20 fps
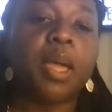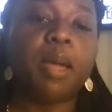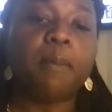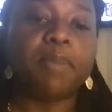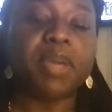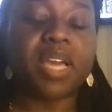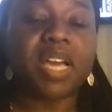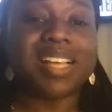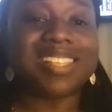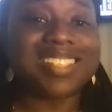
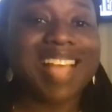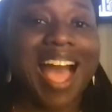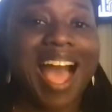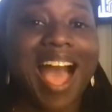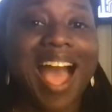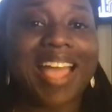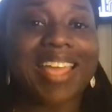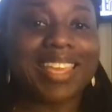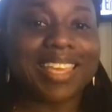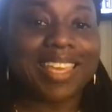Because
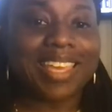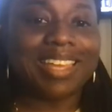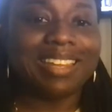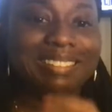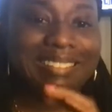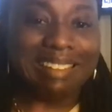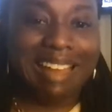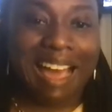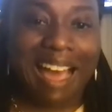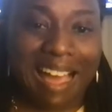I
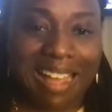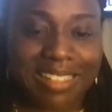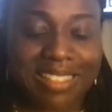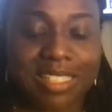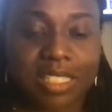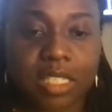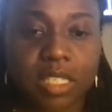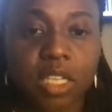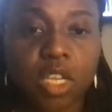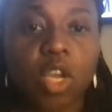cannot
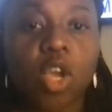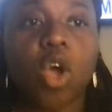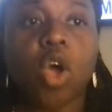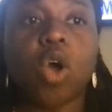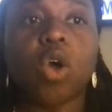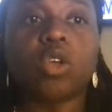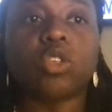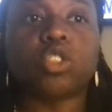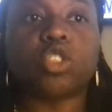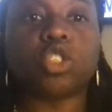
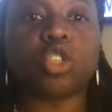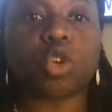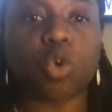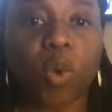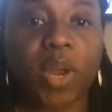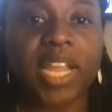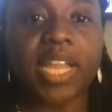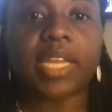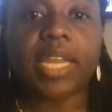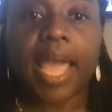
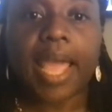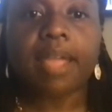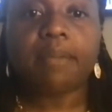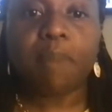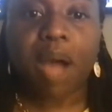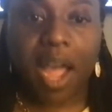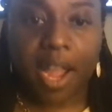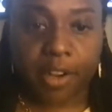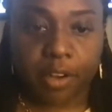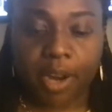screen a
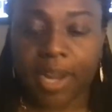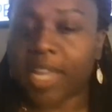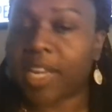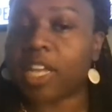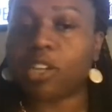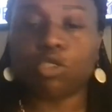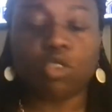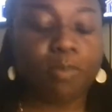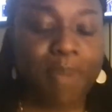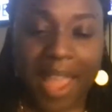minor. Can I
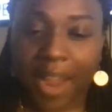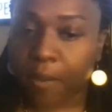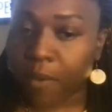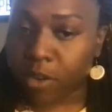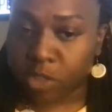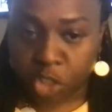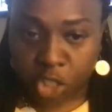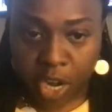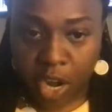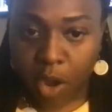do a
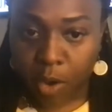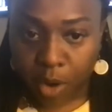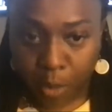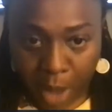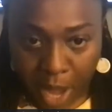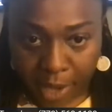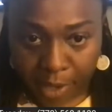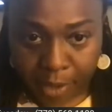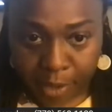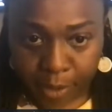background check on a
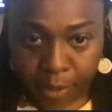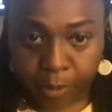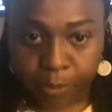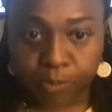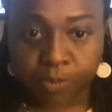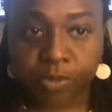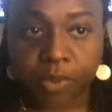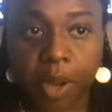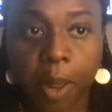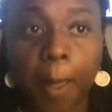minor?
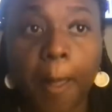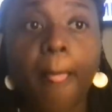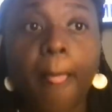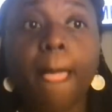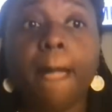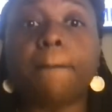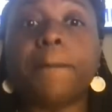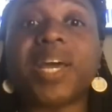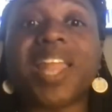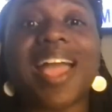
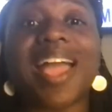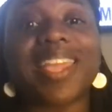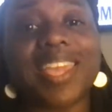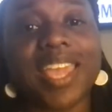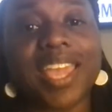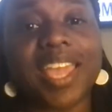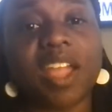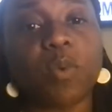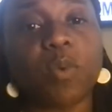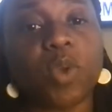But I
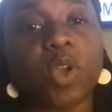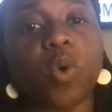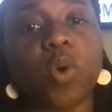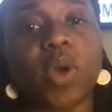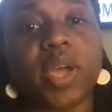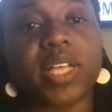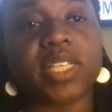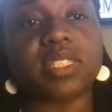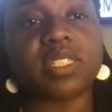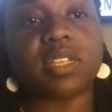can
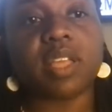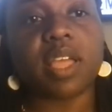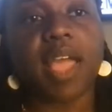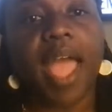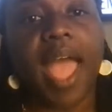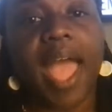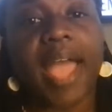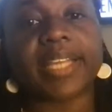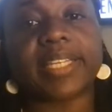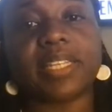request
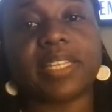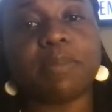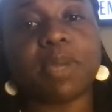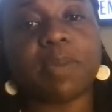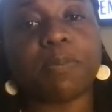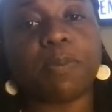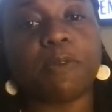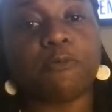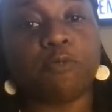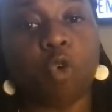
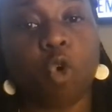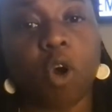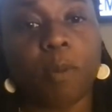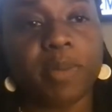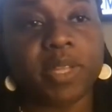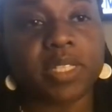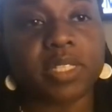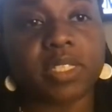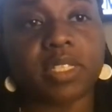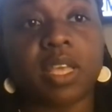academic
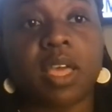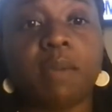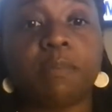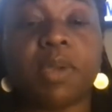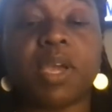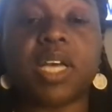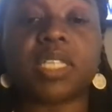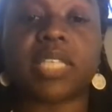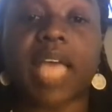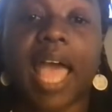performance,
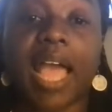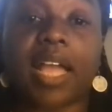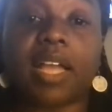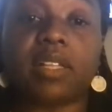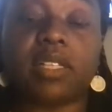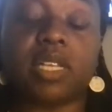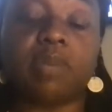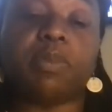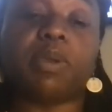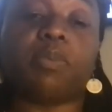because
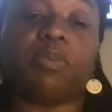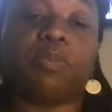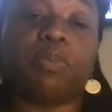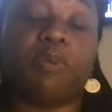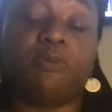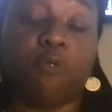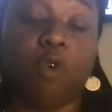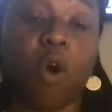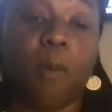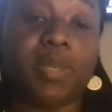academic
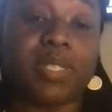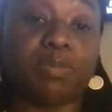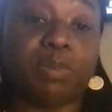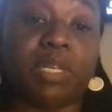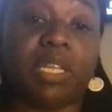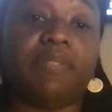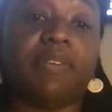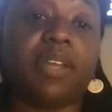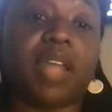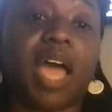performance,
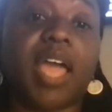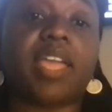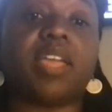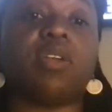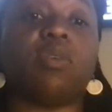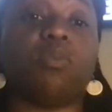believe it or not,